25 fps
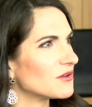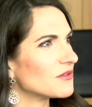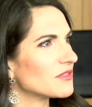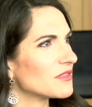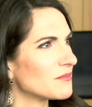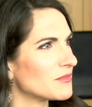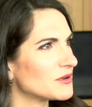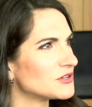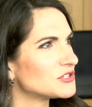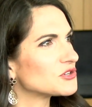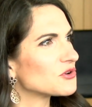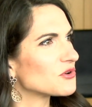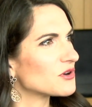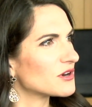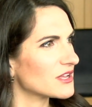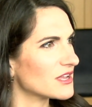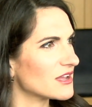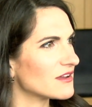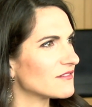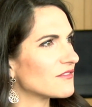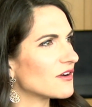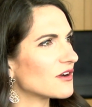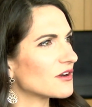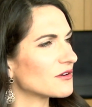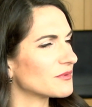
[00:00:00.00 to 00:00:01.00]
The majority
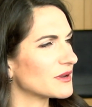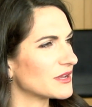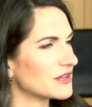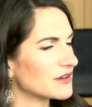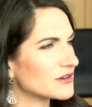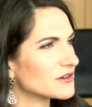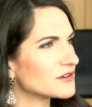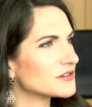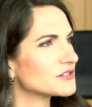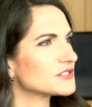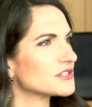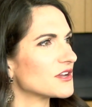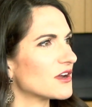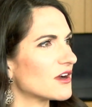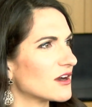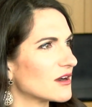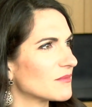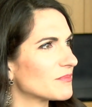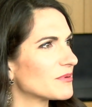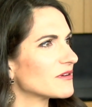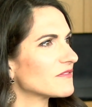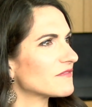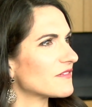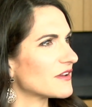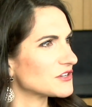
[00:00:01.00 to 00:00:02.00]
of our readers are
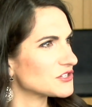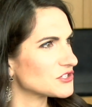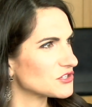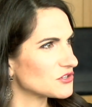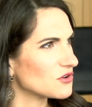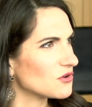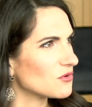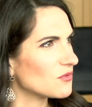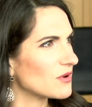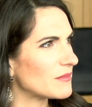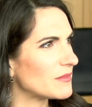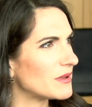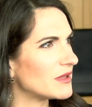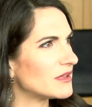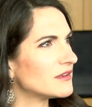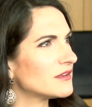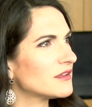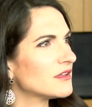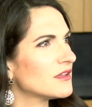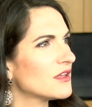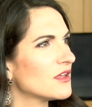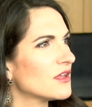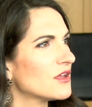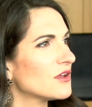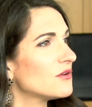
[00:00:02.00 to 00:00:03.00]
professional women
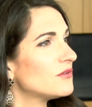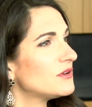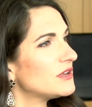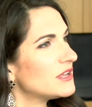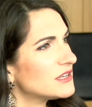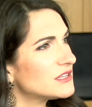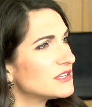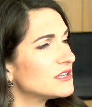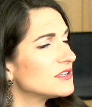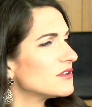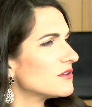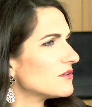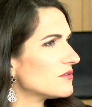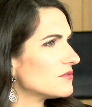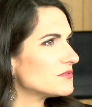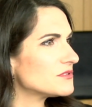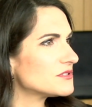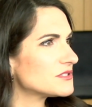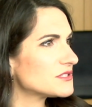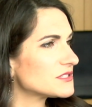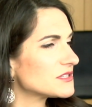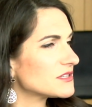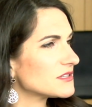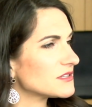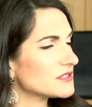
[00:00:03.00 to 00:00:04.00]
who need to
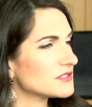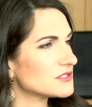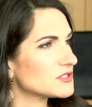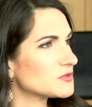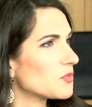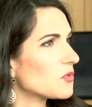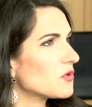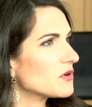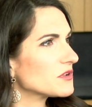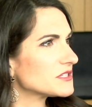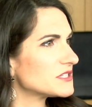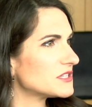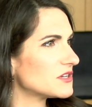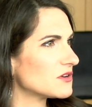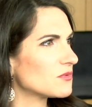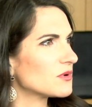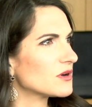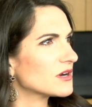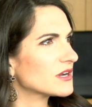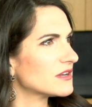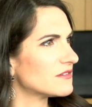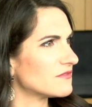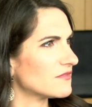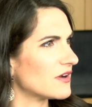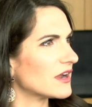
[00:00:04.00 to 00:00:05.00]
use sports in a
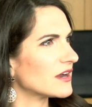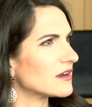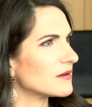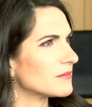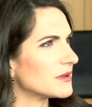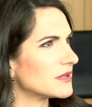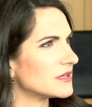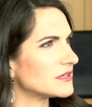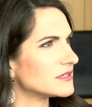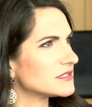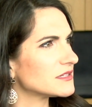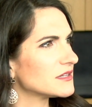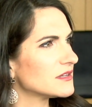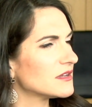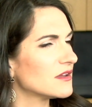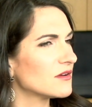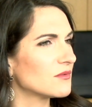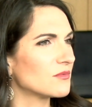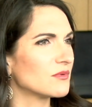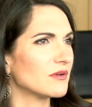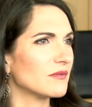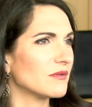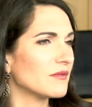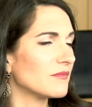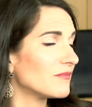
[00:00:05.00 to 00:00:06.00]
work environment.
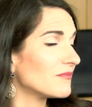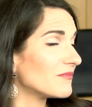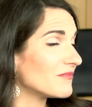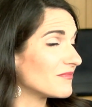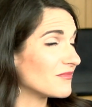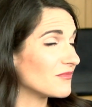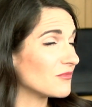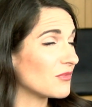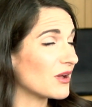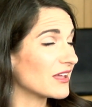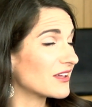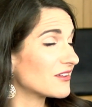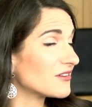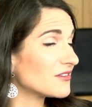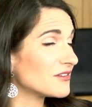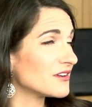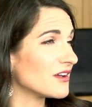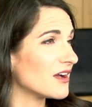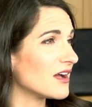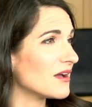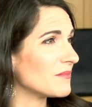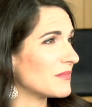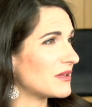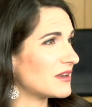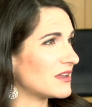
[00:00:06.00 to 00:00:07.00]
Like it or
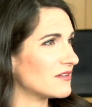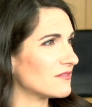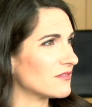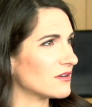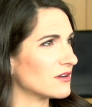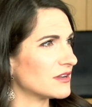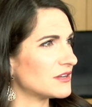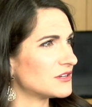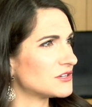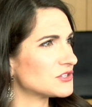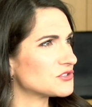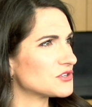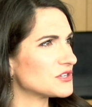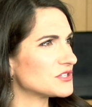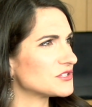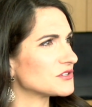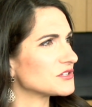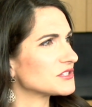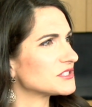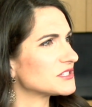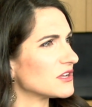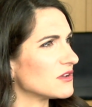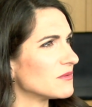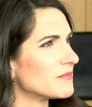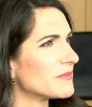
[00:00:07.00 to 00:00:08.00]
not, many of our industries are
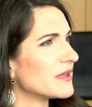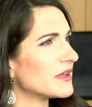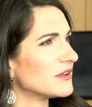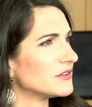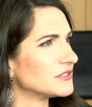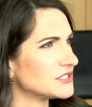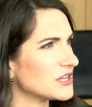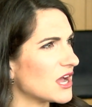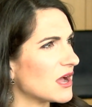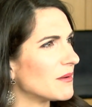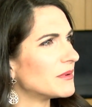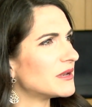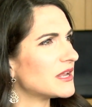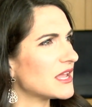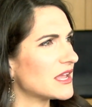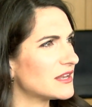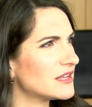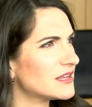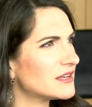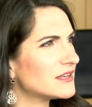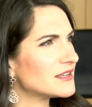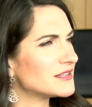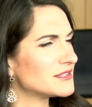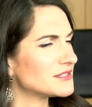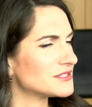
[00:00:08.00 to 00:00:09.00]
still male
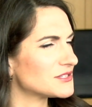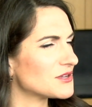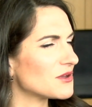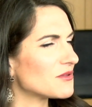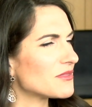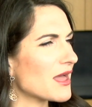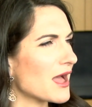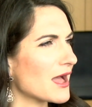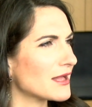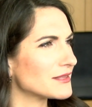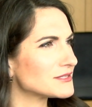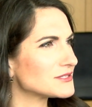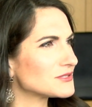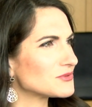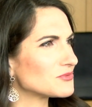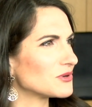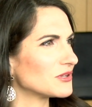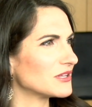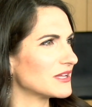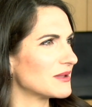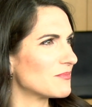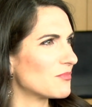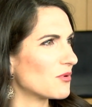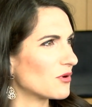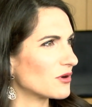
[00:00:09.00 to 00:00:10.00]
dominated, and so that's
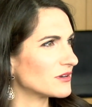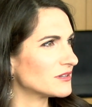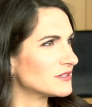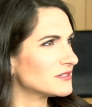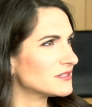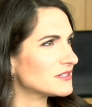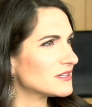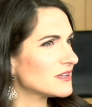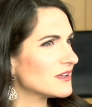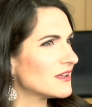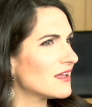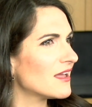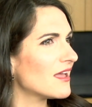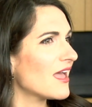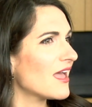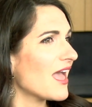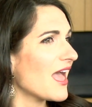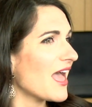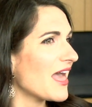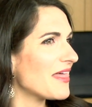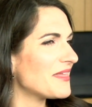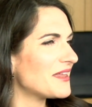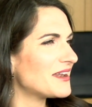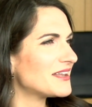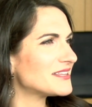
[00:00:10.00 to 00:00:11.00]
really important.
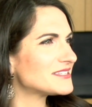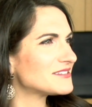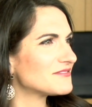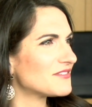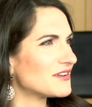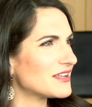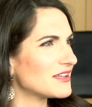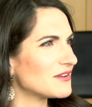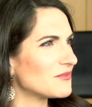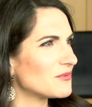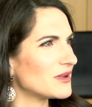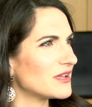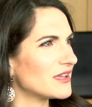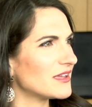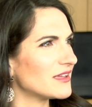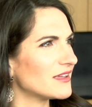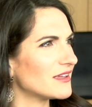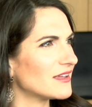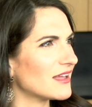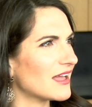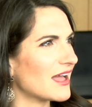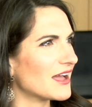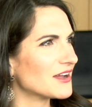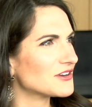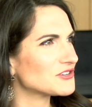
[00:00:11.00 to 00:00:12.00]
And then it's funny, we
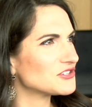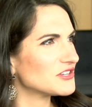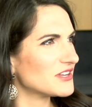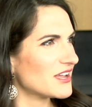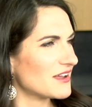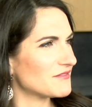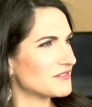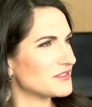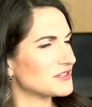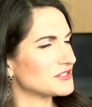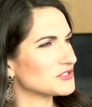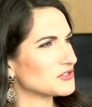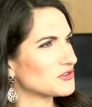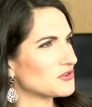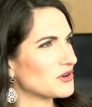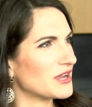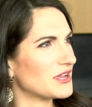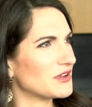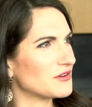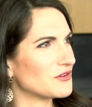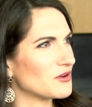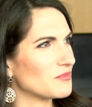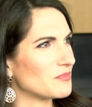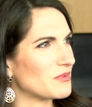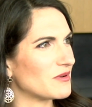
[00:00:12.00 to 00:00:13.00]
actually have this
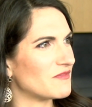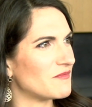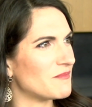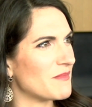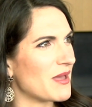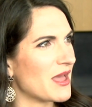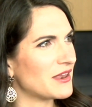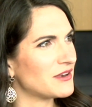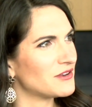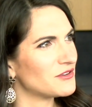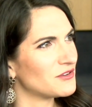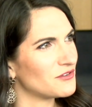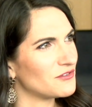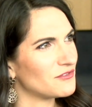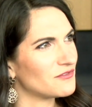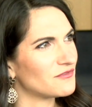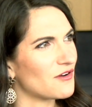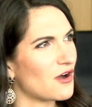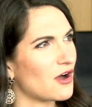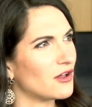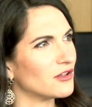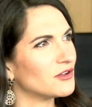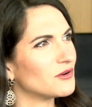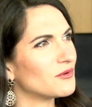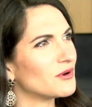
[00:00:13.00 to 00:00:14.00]
great group of men who
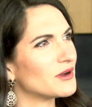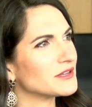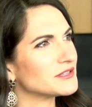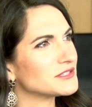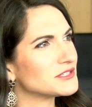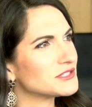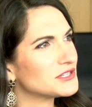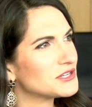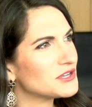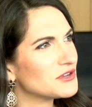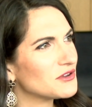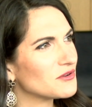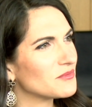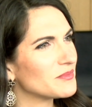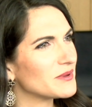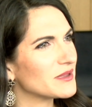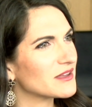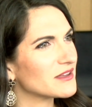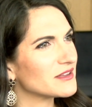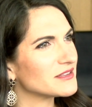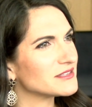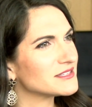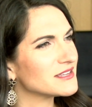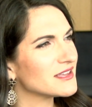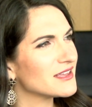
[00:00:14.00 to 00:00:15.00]
follow us too,
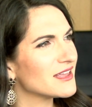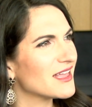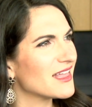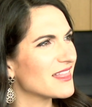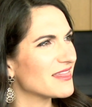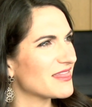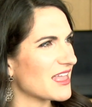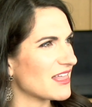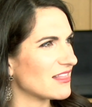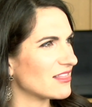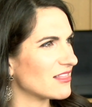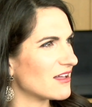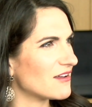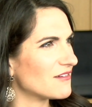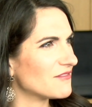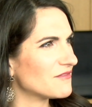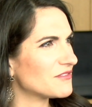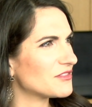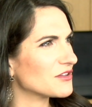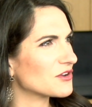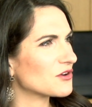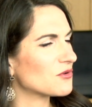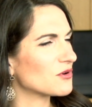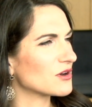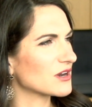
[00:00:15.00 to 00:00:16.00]
because they love
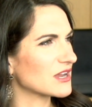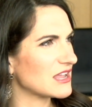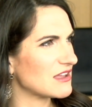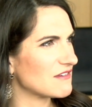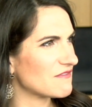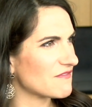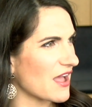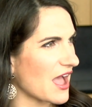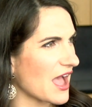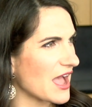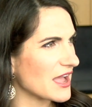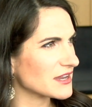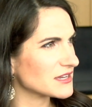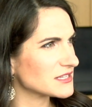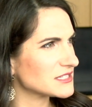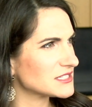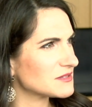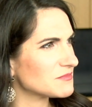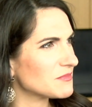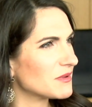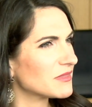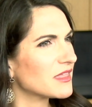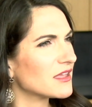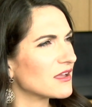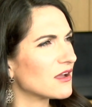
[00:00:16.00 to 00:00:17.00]
the quirky facts,
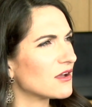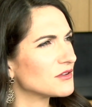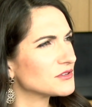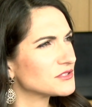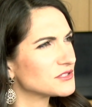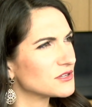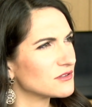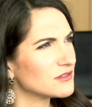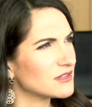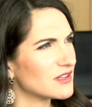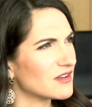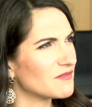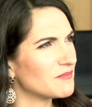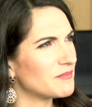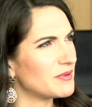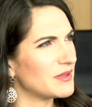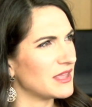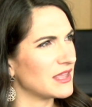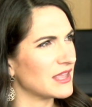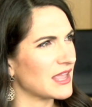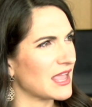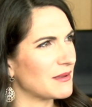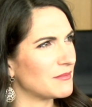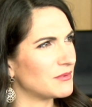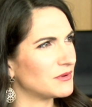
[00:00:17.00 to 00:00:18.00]
but they also love
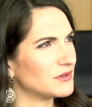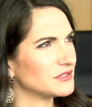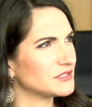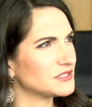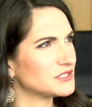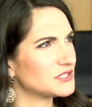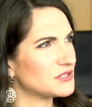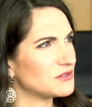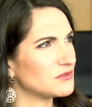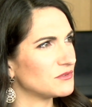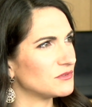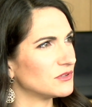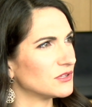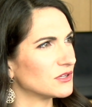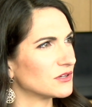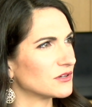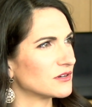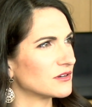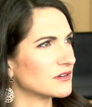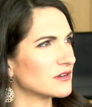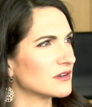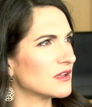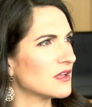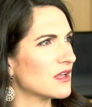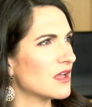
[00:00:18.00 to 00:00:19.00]
being able to
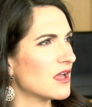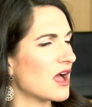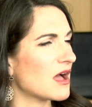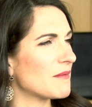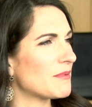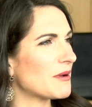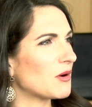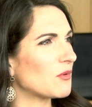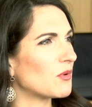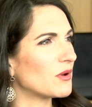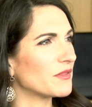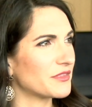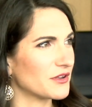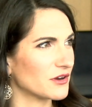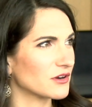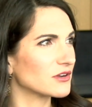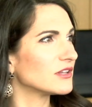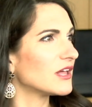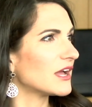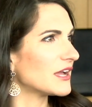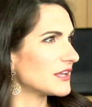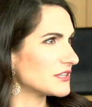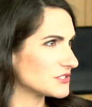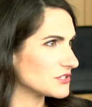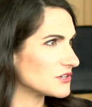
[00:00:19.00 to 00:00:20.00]
learn about what their
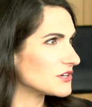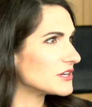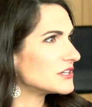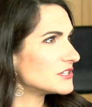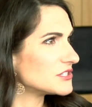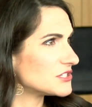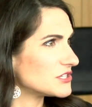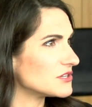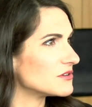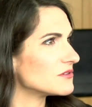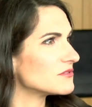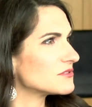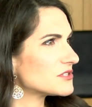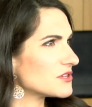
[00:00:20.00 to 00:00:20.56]
clients are into.